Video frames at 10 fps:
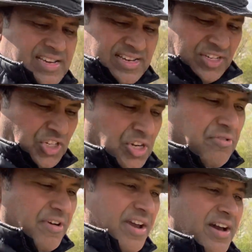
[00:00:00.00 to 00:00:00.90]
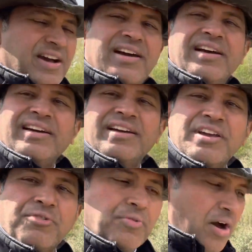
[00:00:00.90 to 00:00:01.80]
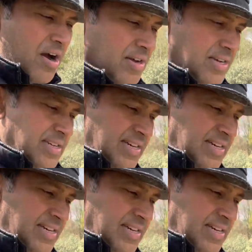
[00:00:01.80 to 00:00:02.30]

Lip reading: Syria, Iraq.